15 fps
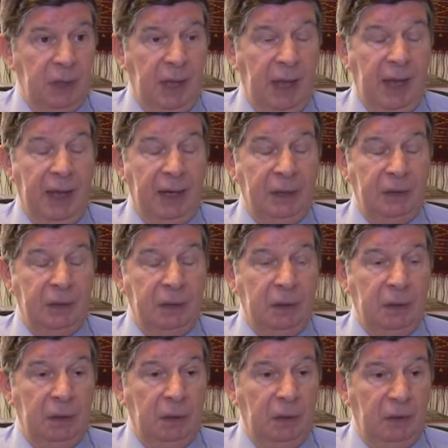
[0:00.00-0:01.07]
and
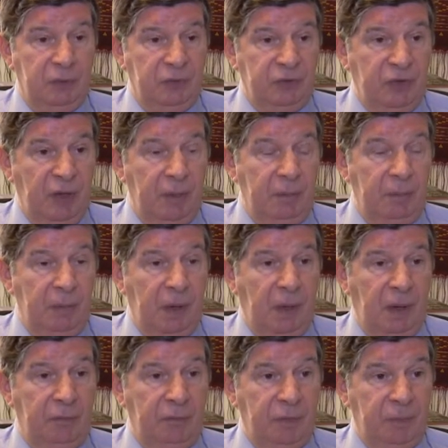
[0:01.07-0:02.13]
some
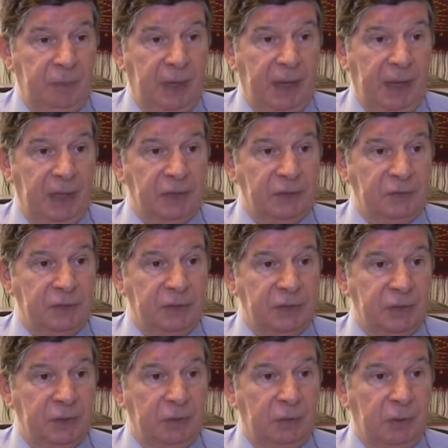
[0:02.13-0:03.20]
of the plans for the
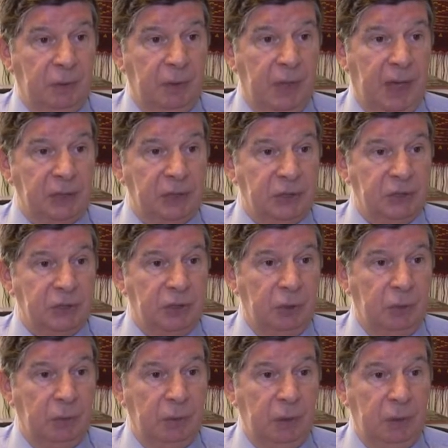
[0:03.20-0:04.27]
Silk Road actually
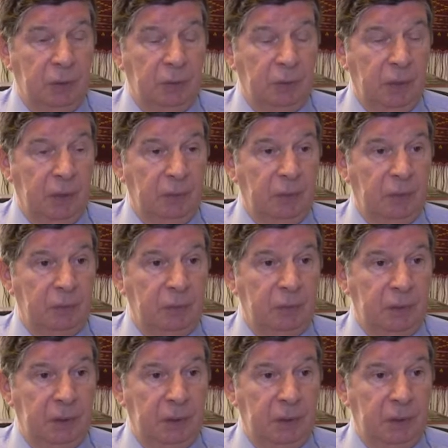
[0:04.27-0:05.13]
show railroad